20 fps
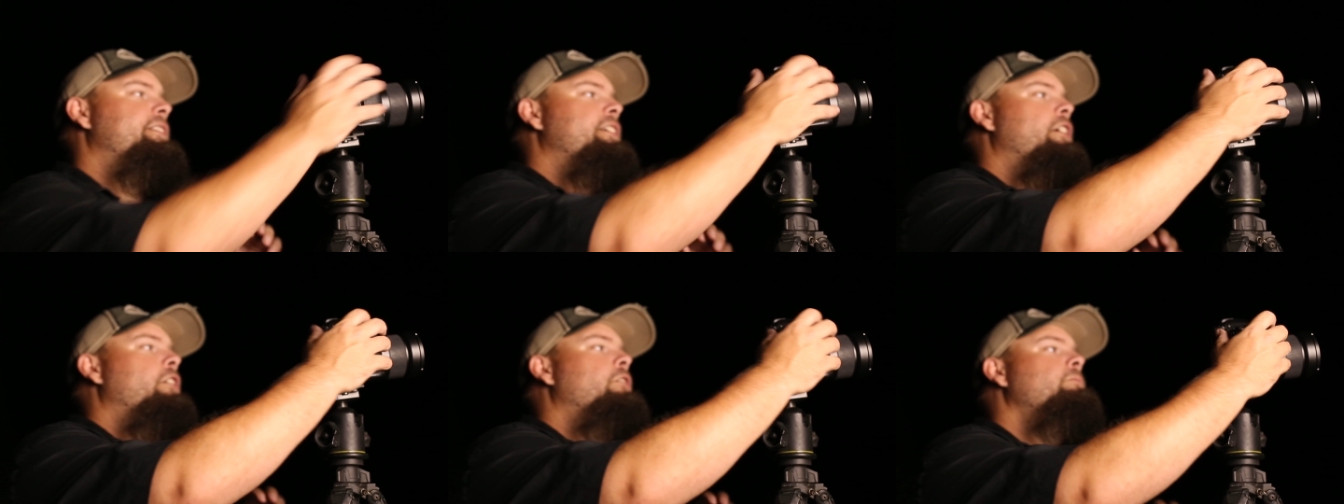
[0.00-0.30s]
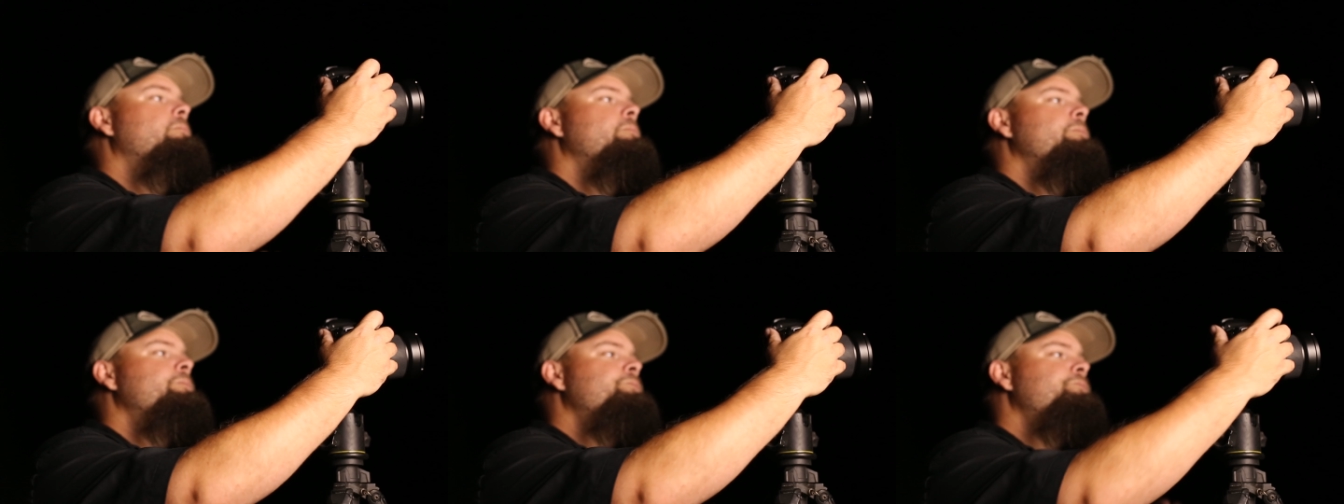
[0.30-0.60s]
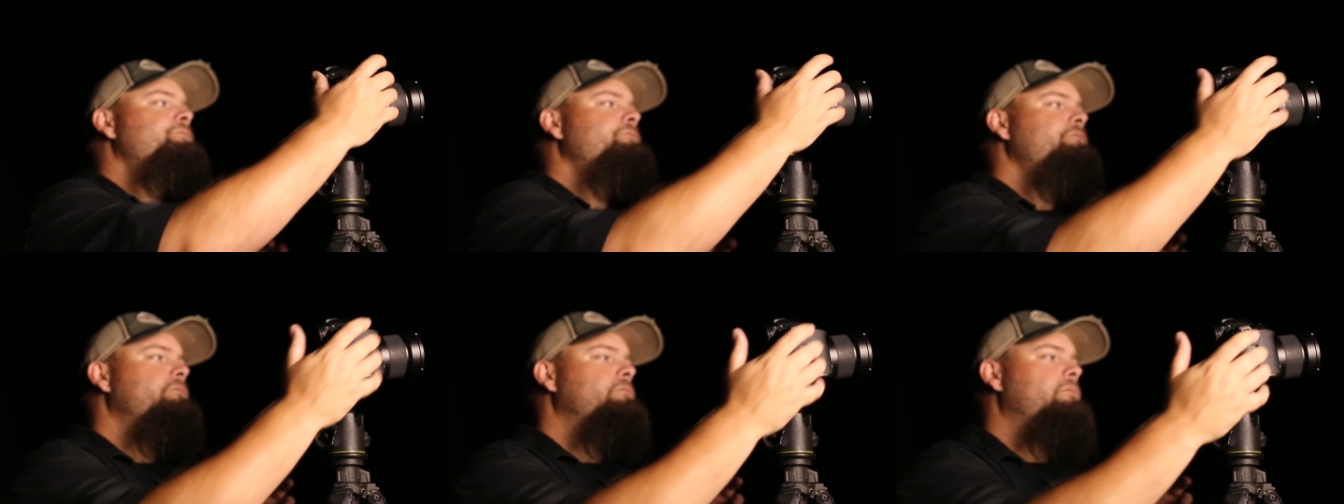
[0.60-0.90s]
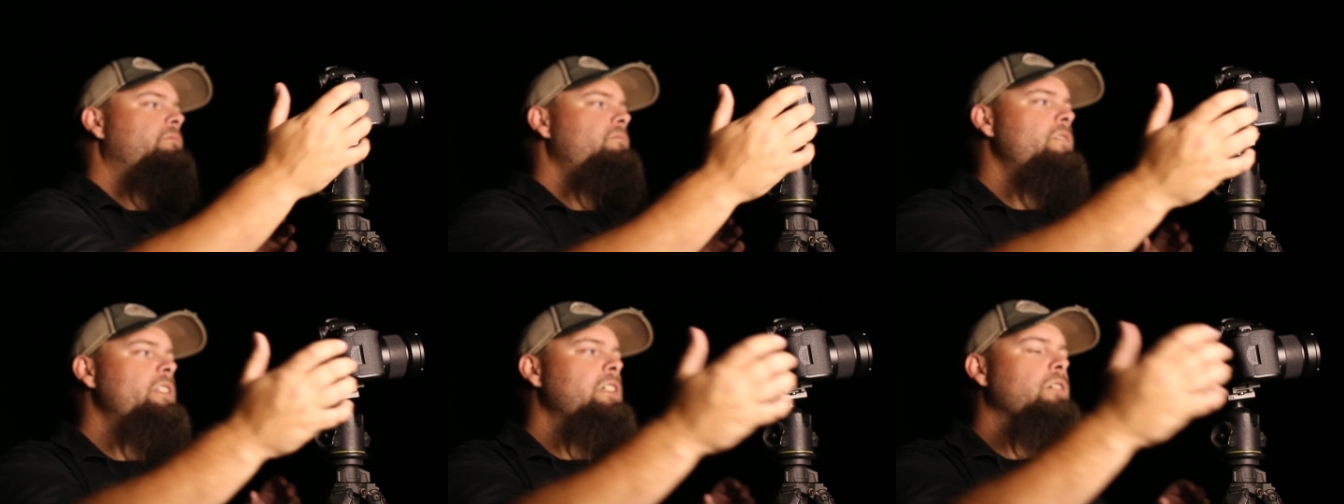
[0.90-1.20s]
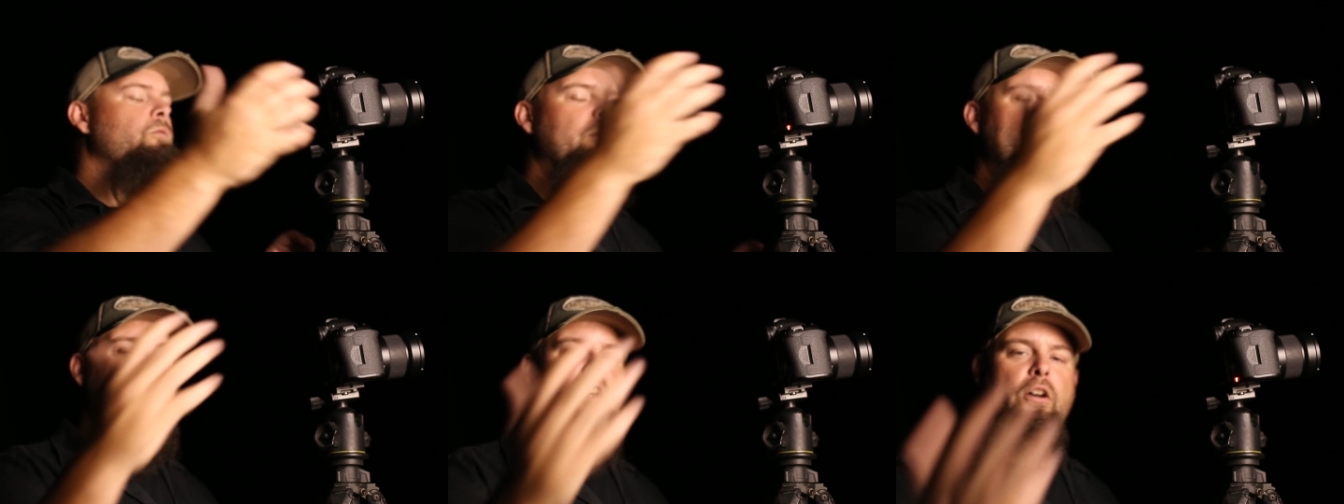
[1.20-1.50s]
So
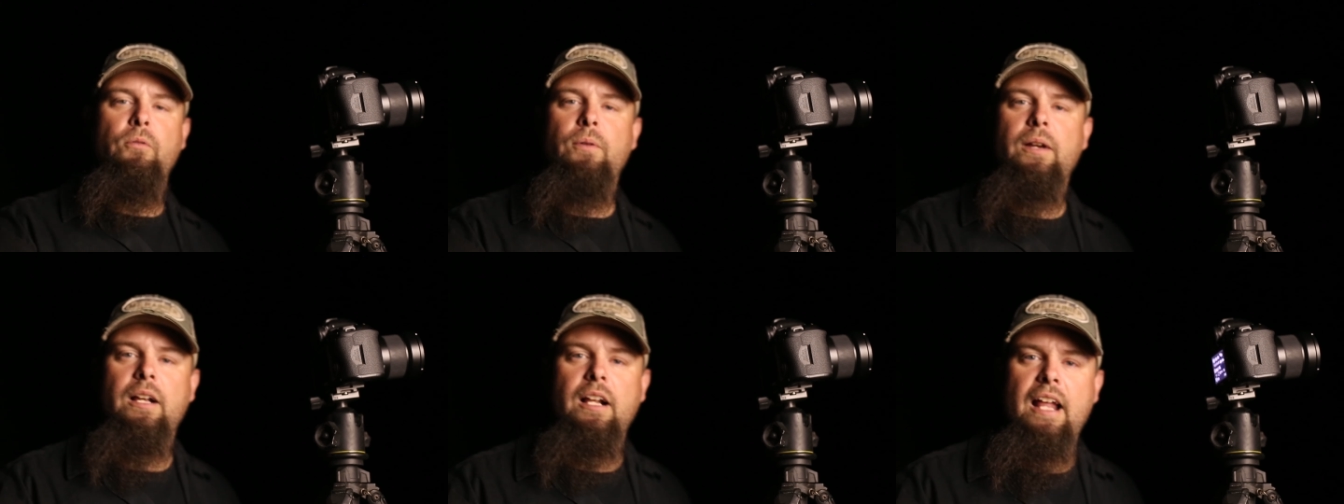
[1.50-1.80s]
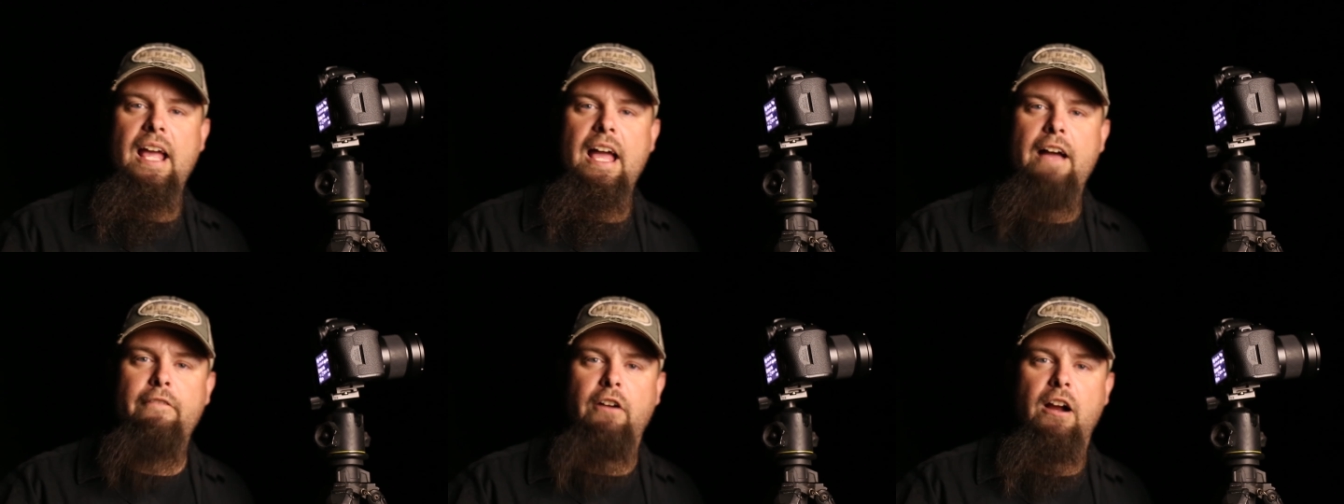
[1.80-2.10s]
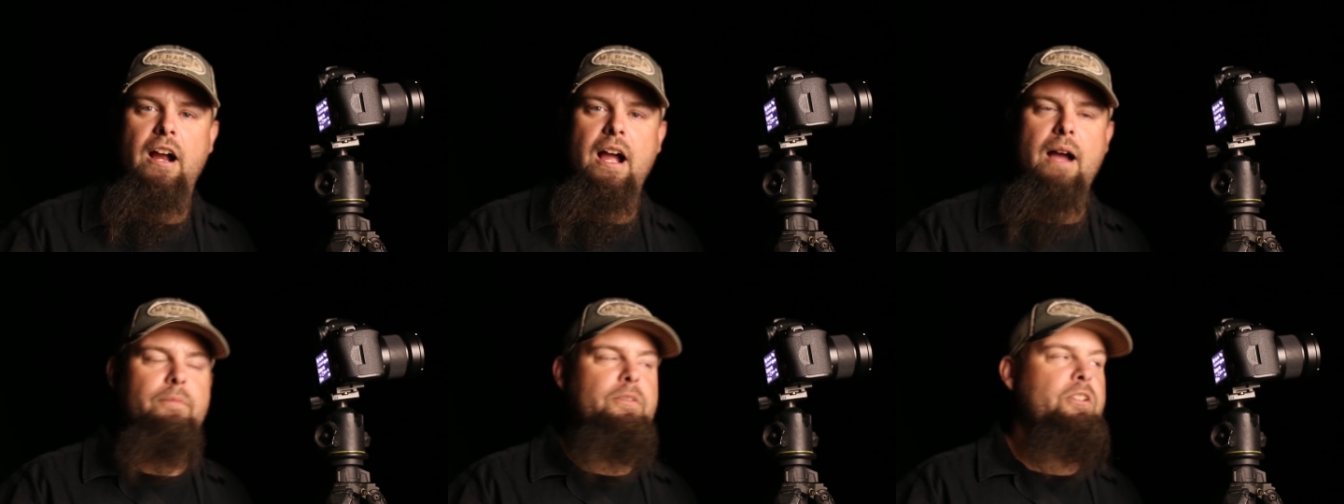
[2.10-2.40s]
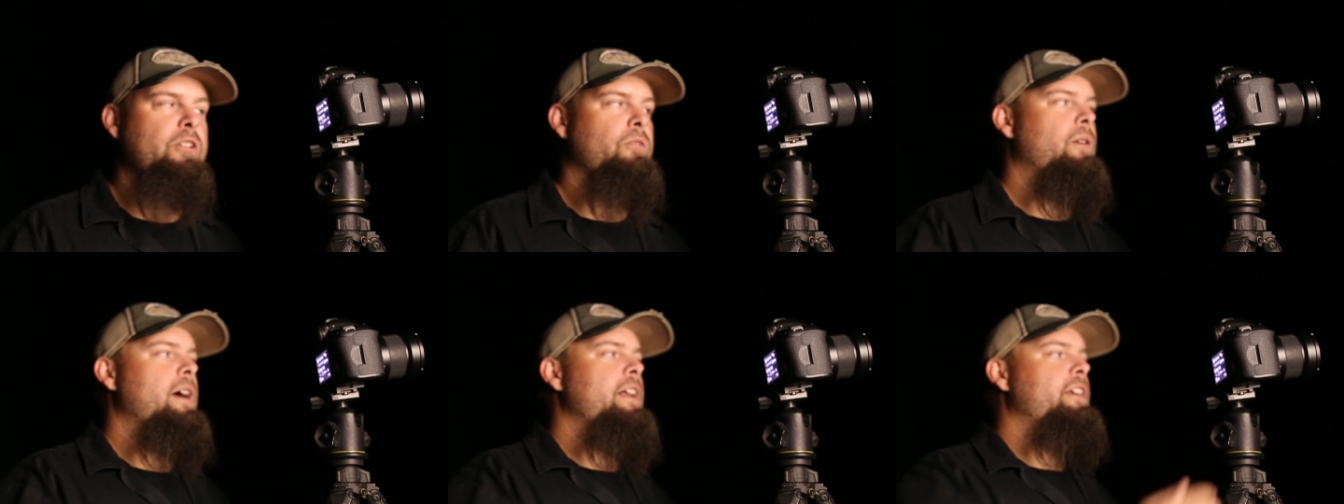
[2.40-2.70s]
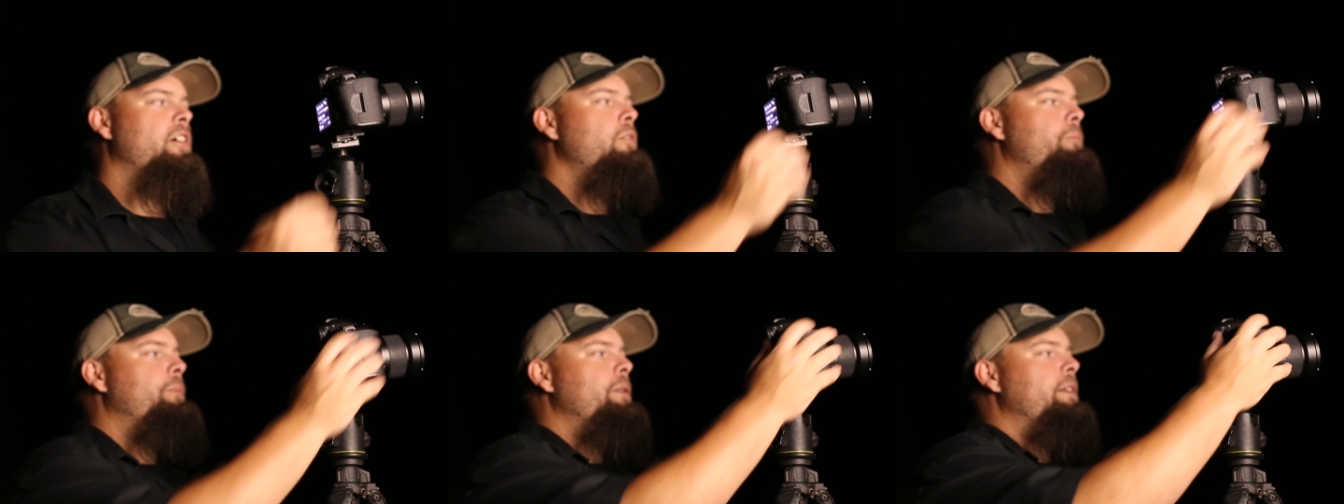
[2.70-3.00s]
we know we're going to have our aperture
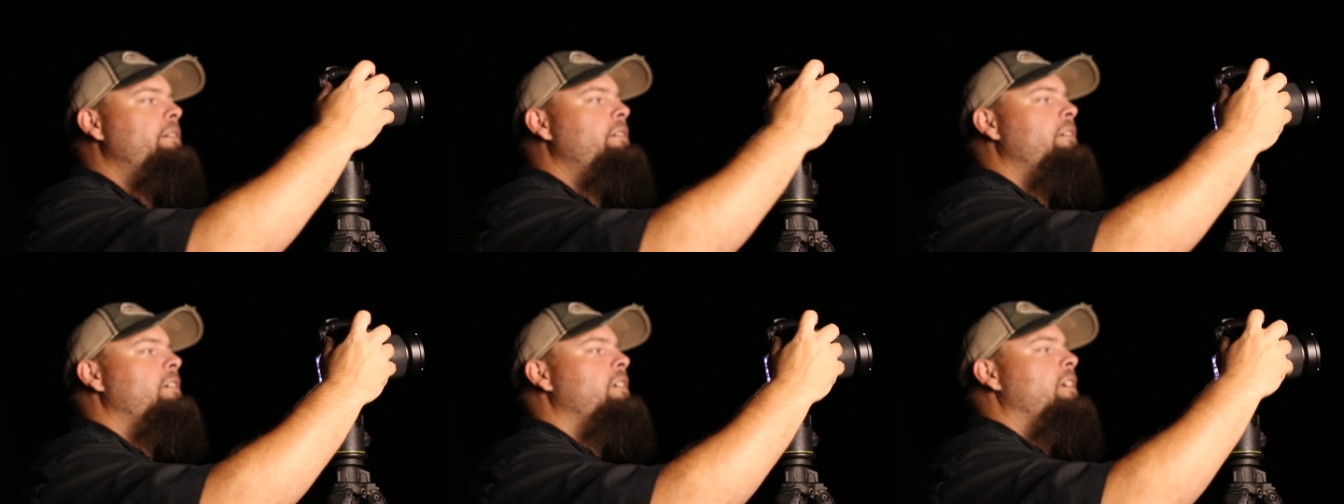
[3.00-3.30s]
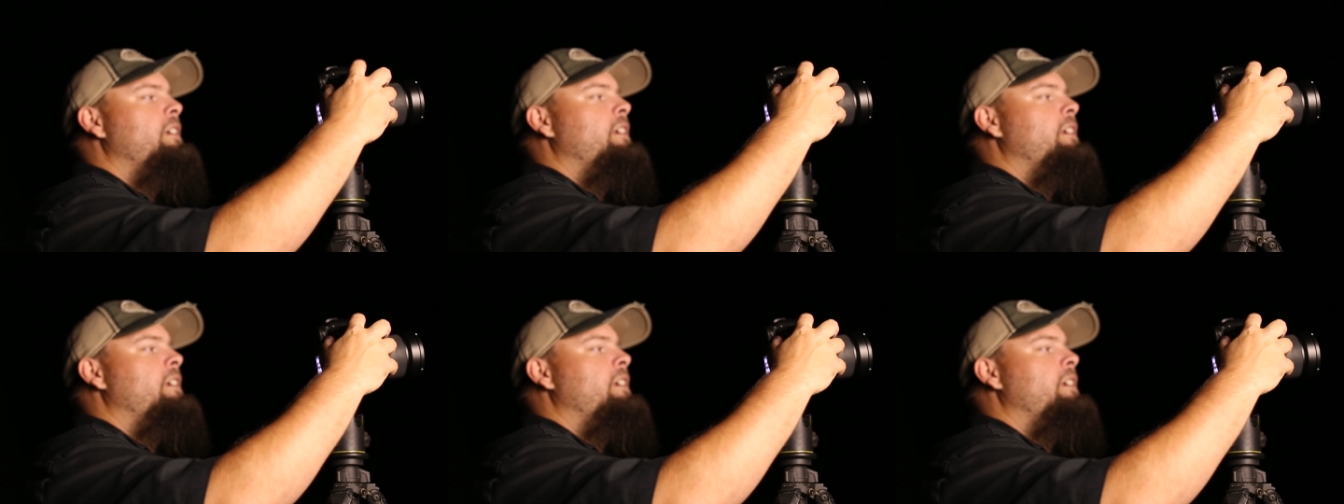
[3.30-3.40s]
wide open.